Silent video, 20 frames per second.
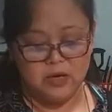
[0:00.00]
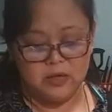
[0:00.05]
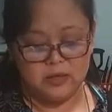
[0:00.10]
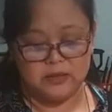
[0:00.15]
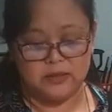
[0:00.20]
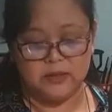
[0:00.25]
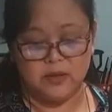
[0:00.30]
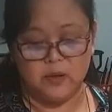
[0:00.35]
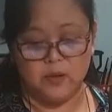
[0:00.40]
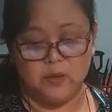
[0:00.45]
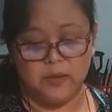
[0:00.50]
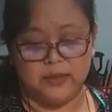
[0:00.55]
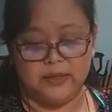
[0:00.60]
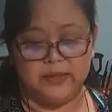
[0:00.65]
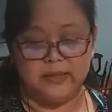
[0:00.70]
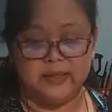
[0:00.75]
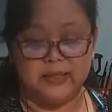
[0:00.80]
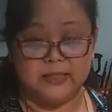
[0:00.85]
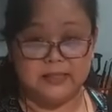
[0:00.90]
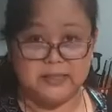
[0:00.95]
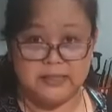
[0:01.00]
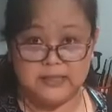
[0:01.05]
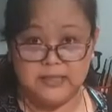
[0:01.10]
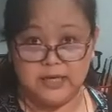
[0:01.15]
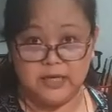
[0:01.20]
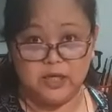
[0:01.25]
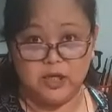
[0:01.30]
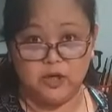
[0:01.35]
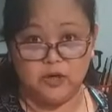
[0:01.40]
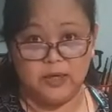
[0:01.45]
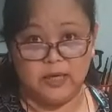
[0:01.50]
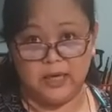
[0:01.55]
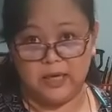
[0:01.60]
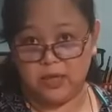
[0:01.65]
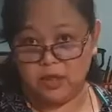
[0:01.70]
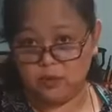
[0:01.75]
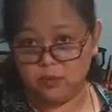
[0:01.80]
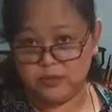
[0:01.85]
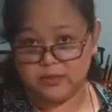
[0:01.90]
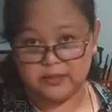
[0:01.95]
So when this is done cooking,
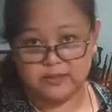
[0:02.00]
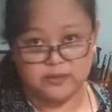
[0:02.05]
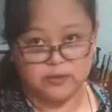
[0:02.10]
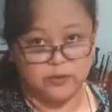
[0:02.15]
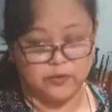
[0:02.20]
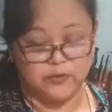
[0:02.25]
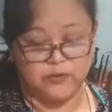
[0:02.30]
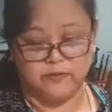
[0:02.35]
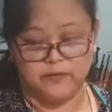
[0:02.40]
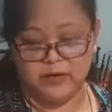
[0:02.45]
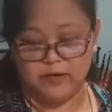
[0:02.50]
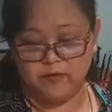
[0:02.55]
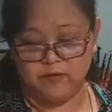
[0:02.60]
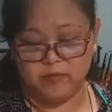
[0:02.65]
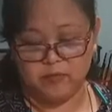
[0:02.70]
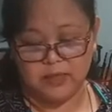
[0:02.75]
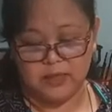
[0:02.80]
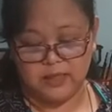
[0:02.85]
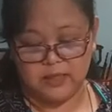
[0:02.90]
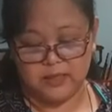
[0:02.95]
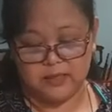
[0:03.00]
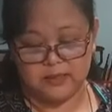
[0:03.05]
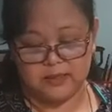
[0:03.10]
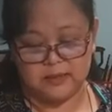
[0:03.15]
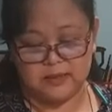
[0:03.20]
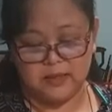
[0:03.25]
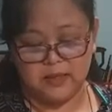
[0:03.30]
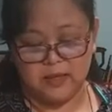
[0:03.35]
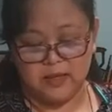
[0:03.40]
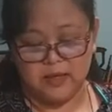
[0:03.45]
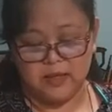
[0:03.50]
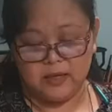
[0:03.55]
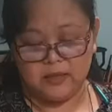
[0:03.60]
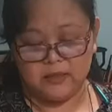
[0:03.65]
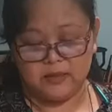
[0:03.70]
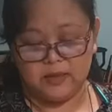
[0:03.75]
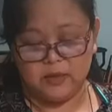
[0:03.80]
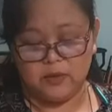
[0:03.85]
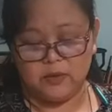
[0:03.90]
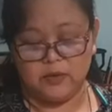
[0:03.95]
you just serve and everybody eats.
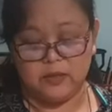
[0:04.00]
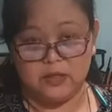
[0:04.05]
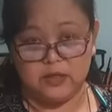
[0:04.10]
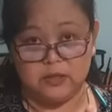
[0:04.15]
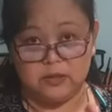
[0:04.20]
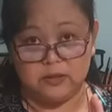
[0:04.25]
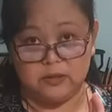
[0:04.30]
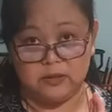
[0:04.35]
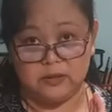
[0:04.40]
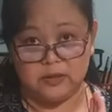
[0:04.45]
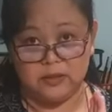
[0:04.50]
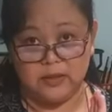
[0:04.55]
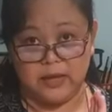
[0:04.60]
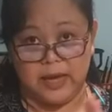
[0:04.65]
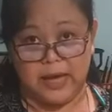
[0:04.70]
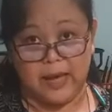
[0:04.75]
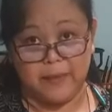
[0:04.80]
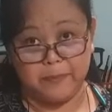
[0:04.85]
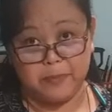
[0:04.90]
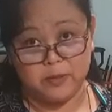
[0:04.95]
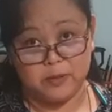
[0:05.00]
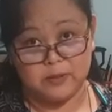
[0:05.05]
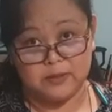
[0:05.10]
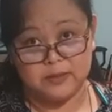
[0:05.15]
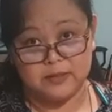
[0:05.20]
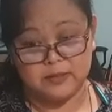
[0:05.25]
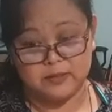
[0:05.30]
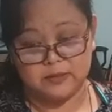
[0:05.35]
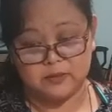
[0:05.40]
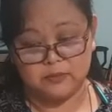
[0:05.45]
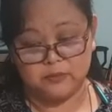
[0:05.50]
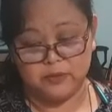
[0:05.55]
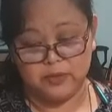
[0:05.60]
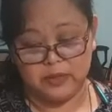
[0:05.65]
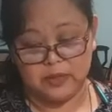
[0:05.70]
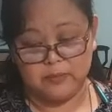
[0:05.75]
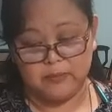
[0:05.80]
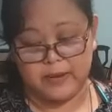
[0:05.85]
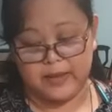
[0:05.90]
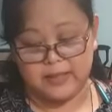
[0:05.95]
So the apples
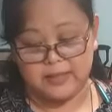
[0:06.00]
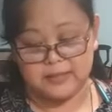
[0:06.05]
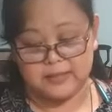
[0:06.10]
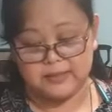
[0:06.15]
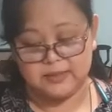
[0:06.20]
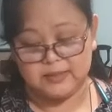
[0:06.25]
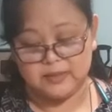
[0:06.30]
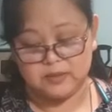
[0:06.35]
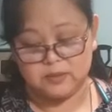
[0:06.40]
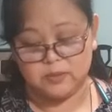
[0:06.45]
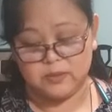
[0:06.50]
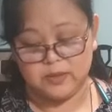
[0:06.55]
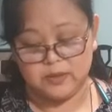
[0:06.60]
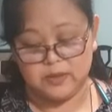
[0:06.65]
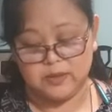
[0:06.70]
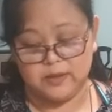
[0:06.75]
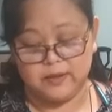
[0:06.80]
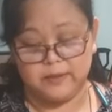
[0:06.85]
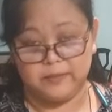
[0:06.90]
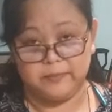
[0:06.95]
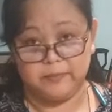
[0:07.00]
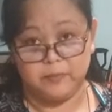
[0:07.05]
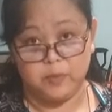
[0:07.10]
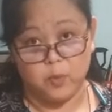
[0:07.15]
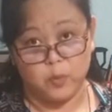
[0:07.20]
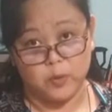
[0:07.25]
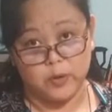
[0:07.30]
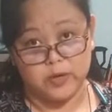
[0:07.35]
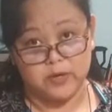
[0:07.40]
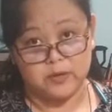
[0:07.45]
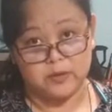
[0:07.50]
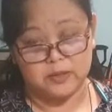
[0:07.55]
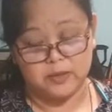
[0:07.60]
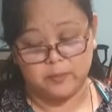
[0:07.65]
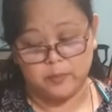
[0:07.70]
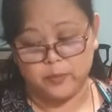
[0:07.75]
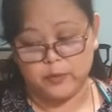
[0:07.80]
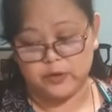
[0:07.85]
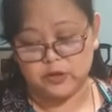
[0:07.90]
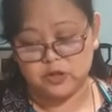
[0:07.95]
really balances with the
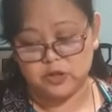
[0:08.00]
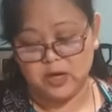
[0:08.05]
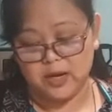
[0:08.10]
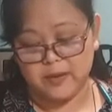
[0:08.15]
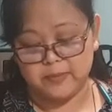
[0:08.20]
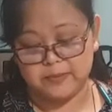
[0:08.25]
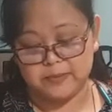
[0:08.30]
pork chop.